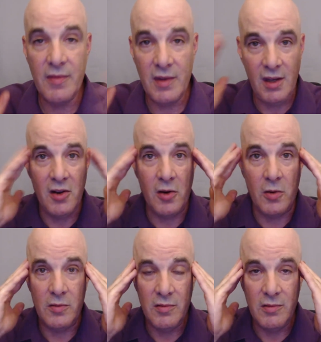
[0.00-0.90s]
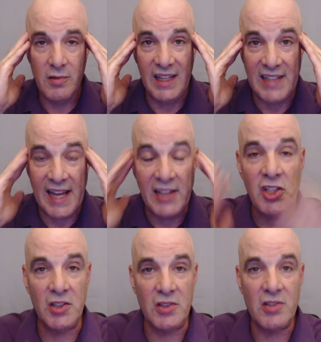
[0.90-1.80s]
you know,
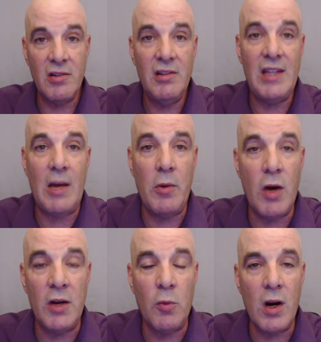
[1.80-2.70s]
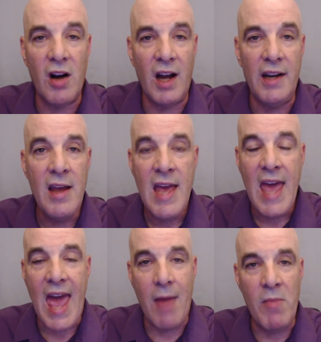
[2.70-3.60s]
intentions that we want to work on,
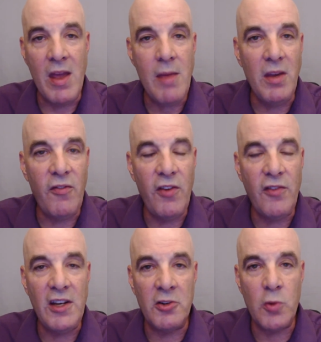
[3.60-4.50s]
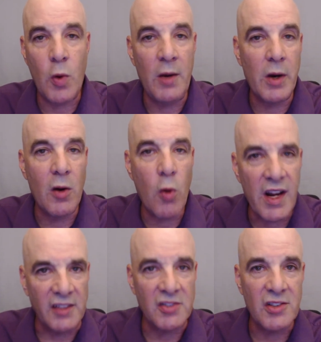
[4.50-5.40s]
and maybe 15 or 20
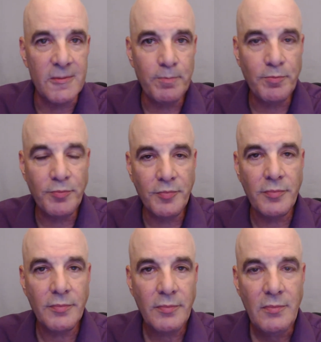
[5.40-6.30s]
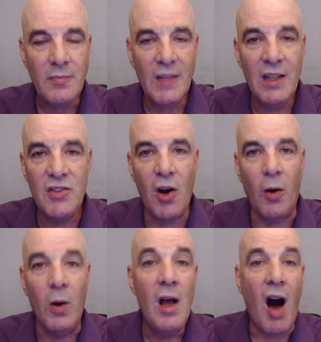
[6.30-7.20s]
recordings. So
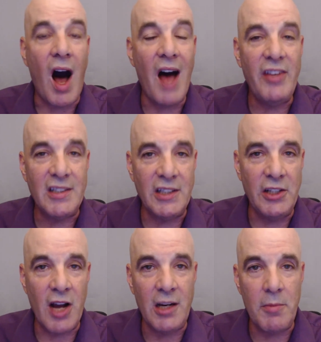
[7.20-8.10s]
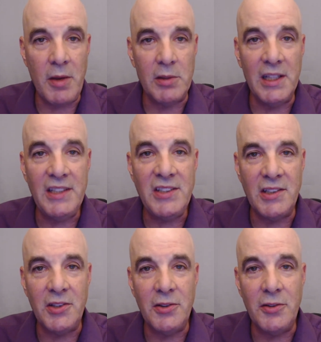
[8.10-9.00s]
obviously you're not going to be able to listen
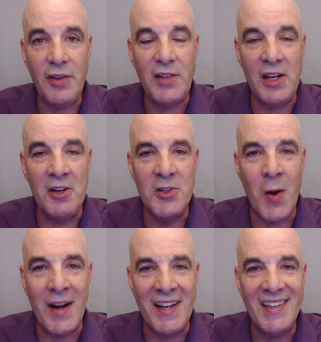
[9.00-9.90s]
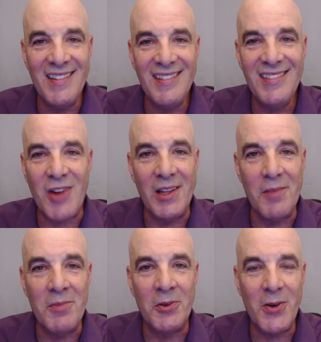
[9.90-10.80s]
to 15 or 20
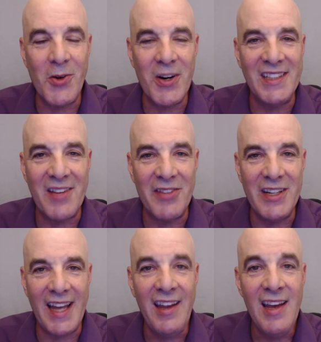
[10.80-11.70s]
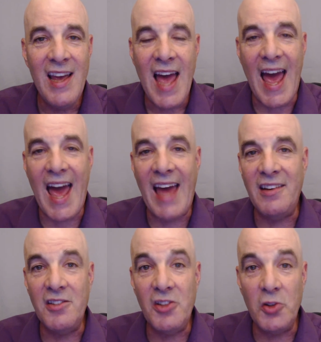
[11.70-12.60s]
triliminal recordings every day, and
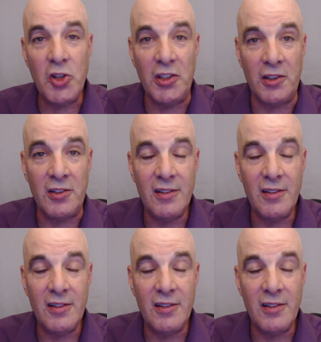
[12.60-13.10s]
you shouldn't.